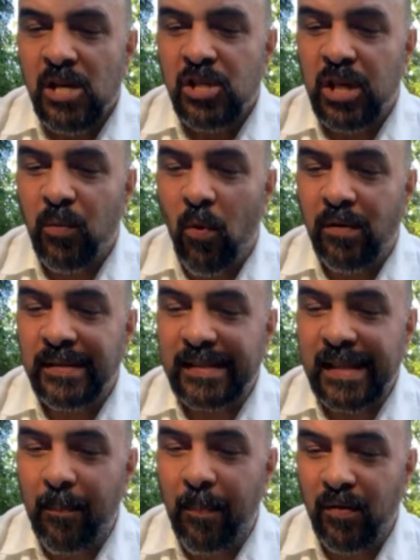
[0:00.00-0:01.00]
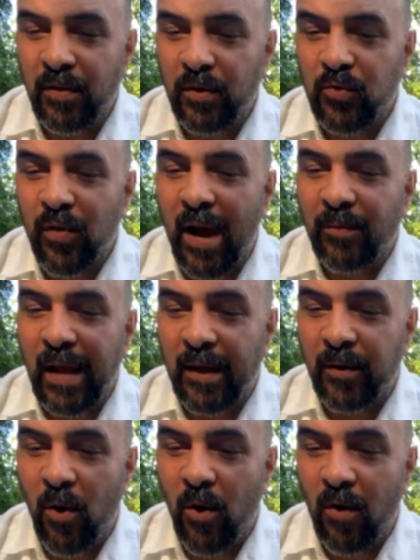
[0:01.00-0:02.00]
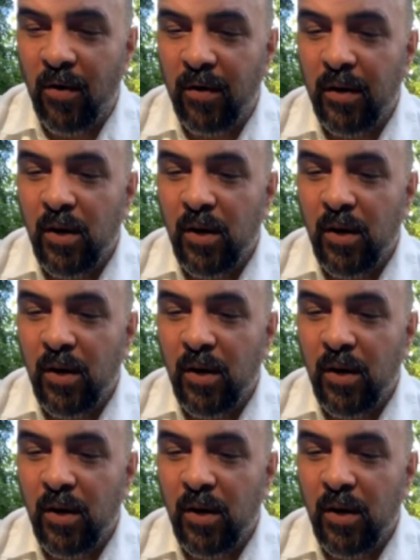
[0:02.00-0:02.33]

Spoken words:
She won't step on the ground at all,